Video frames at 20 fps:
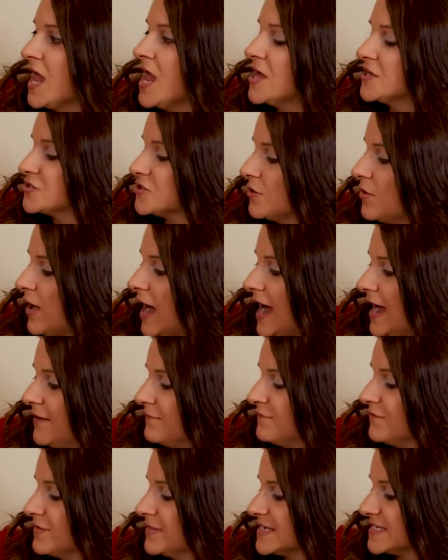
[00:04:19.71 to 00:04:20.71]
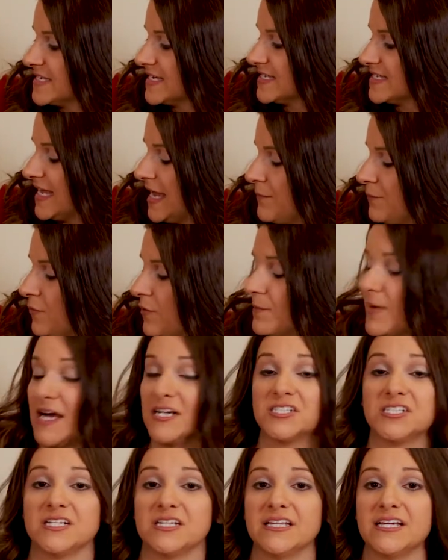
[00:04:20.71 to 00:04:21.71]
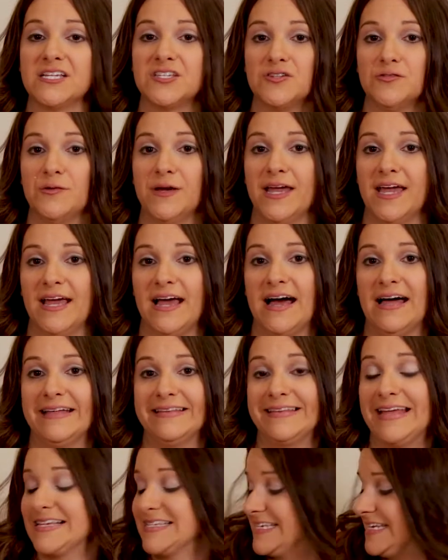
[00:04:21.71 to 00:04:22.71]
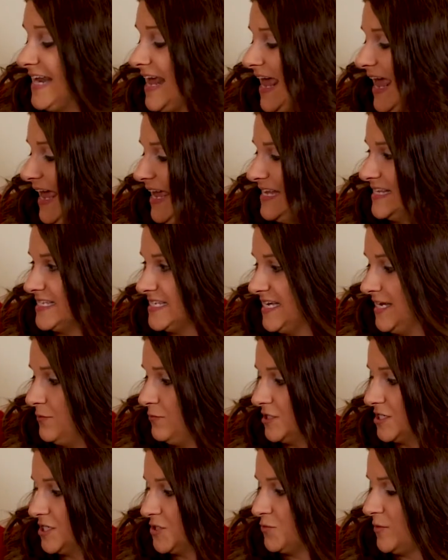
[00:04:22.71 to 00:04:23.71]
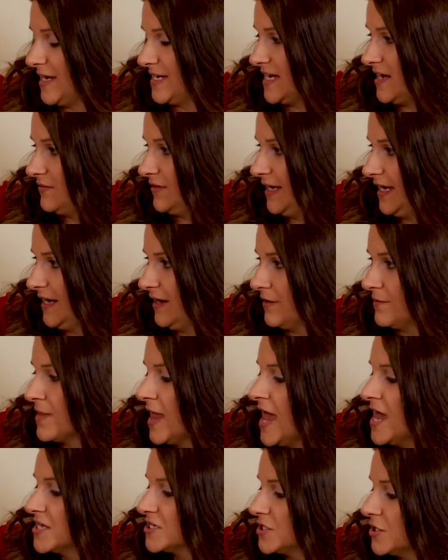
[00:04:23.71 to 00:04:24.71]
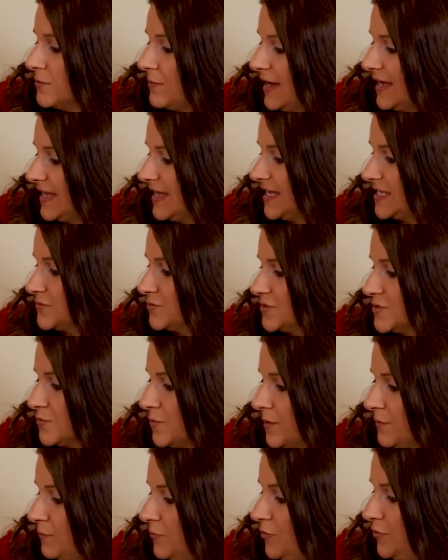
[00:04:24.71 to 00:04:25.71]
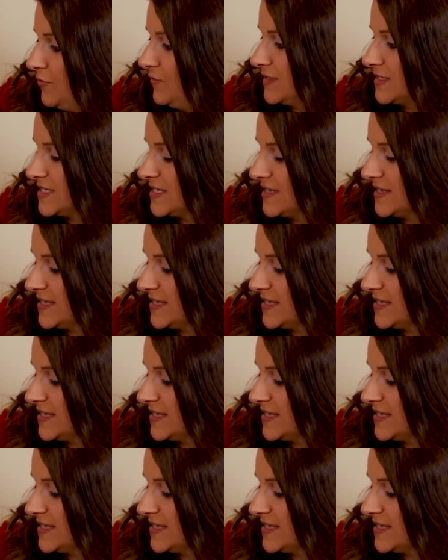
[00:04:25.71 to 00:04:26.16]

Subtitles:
So for this example, I'm actually doing lesson 18, which is way down here. So my kids would move it to